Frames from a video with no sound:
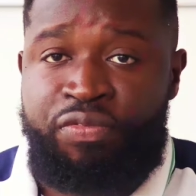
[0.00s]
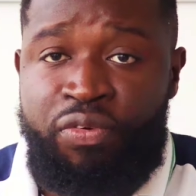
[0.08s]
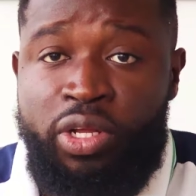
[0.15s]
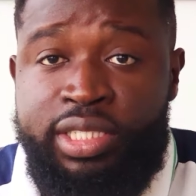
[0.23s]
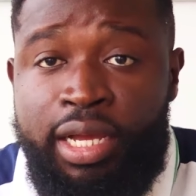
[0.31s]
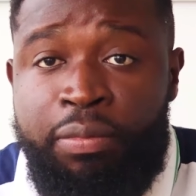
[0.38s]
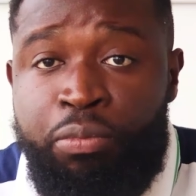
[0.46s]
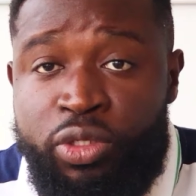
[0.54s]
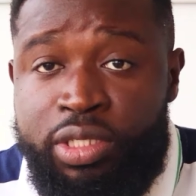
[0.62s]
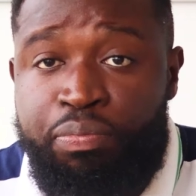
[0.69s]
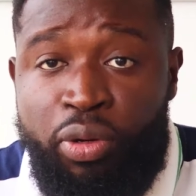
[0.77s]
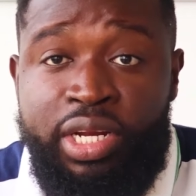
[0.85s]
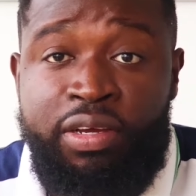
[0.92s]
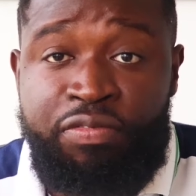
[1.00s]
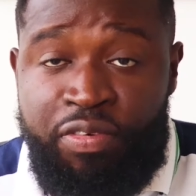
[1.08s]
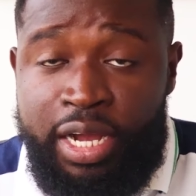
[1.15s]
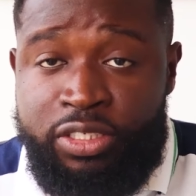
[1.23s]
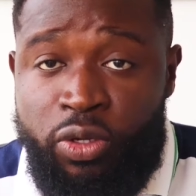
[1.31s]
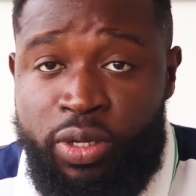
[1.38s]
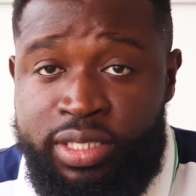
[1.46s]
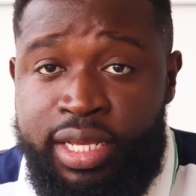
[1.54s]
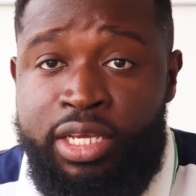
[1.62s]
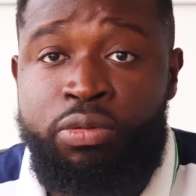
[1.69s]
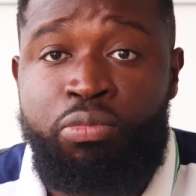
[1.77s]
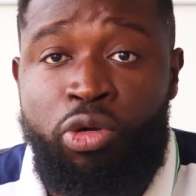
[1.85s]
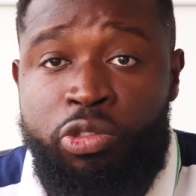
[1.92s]
fourth and most important factor is
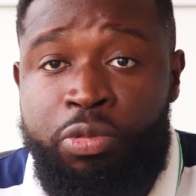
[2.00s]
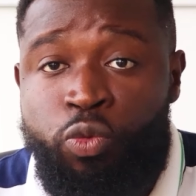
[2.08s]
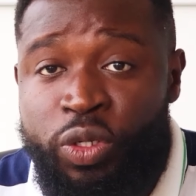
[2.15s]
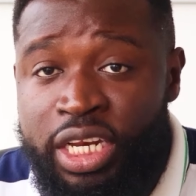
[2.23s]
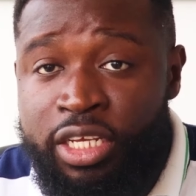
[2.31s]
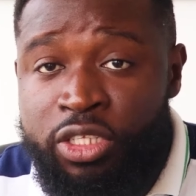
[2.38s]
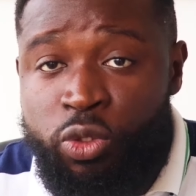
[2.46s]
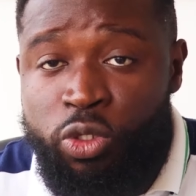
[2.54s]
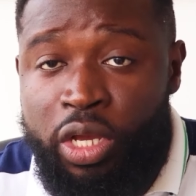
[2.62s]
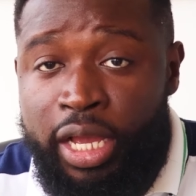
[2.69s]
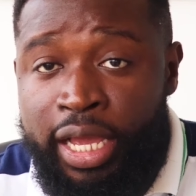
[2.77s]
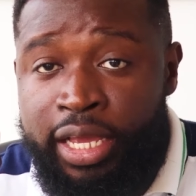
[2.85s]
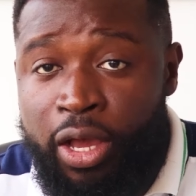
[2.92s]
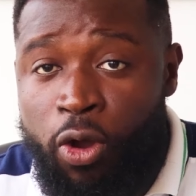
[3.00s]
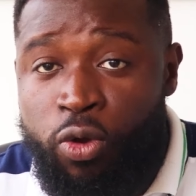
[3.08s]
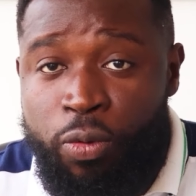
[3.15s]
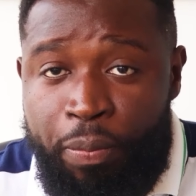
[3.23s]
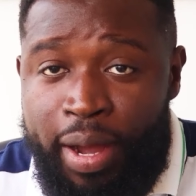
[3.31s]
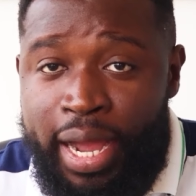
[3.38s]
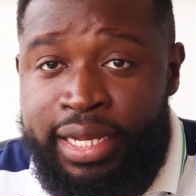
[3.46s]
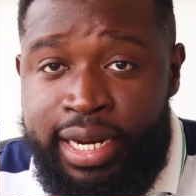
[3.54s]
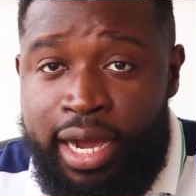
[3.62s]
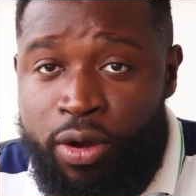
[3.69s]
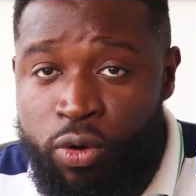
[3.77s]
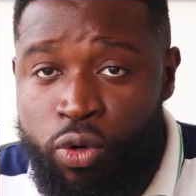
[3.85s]
that you must be willing to occupy that